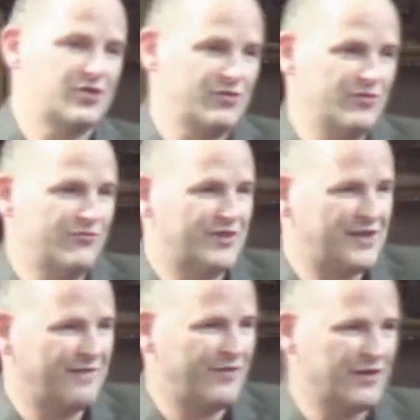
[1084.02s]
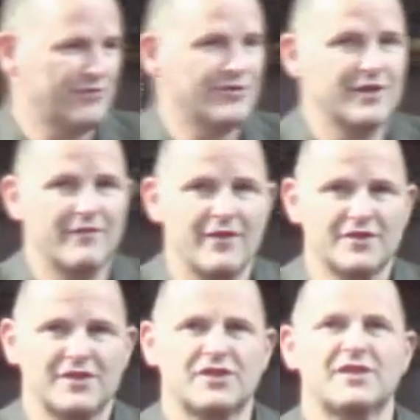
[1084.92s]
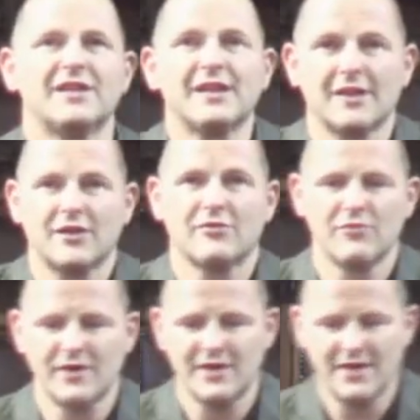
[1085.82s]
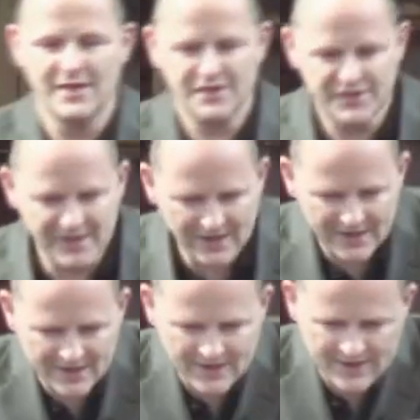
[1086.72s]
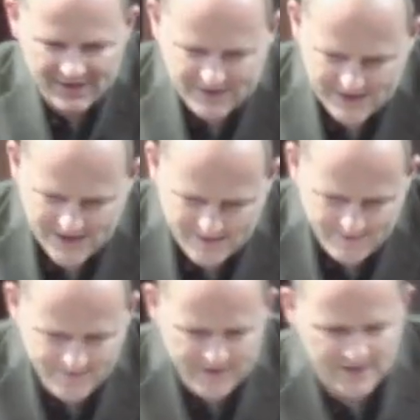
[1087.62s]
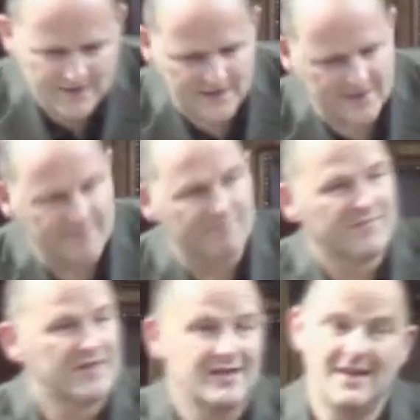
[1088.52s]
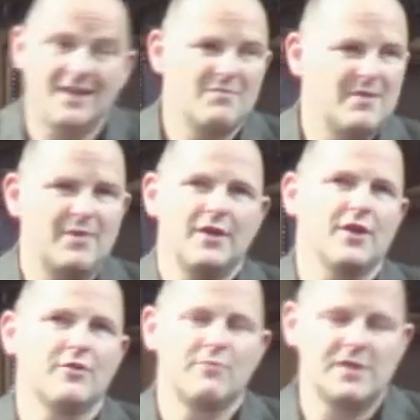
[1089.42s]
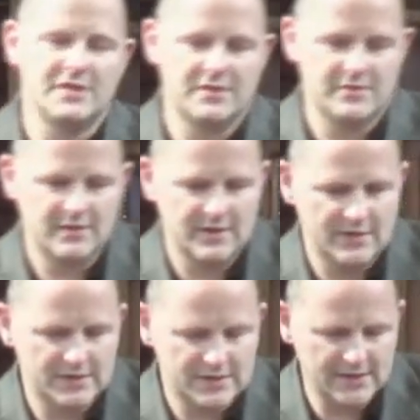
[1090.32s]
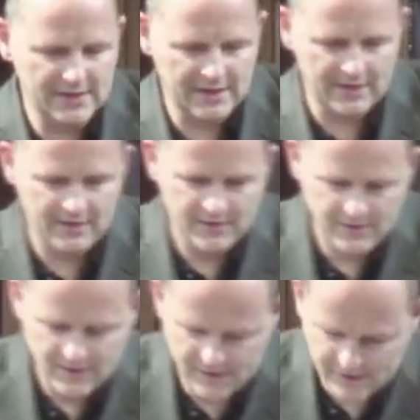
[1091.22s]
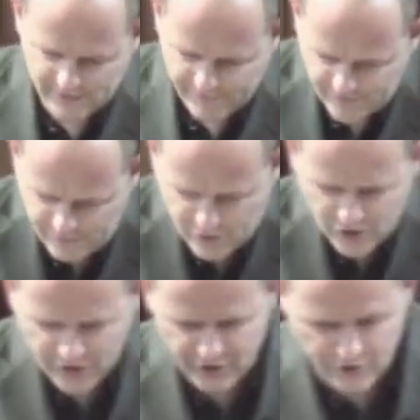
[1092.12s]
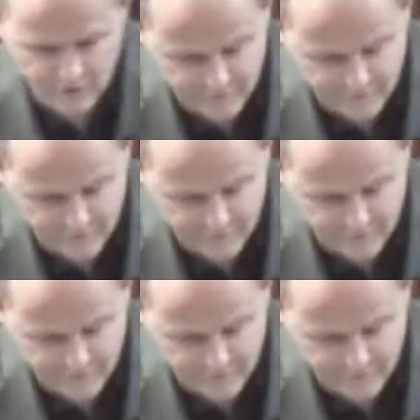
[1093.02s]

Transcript: to receive the glory for us, so stealing the glory, stealing the time, and maybe in other ways, stealing from God or